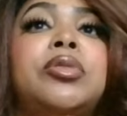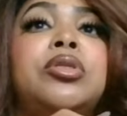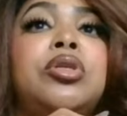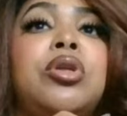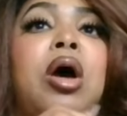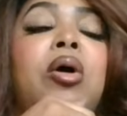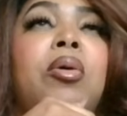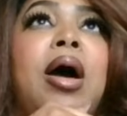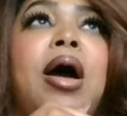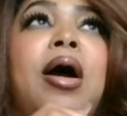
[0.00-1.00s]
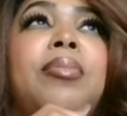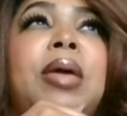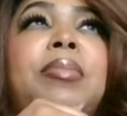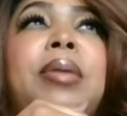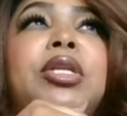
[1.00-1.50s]
They
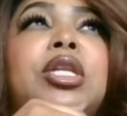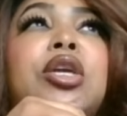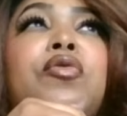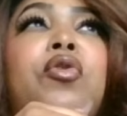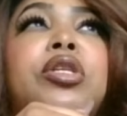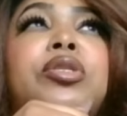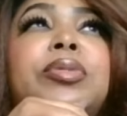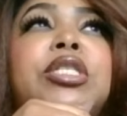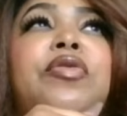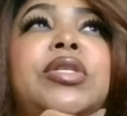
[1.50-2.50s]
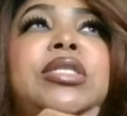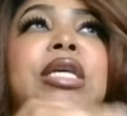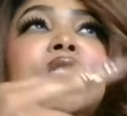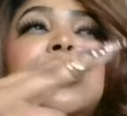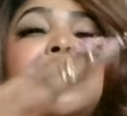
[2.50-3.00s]
may be looking for specific
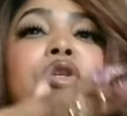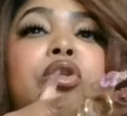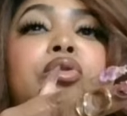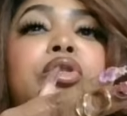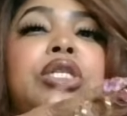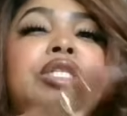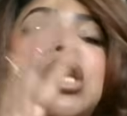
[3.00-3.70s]
sets of solutions.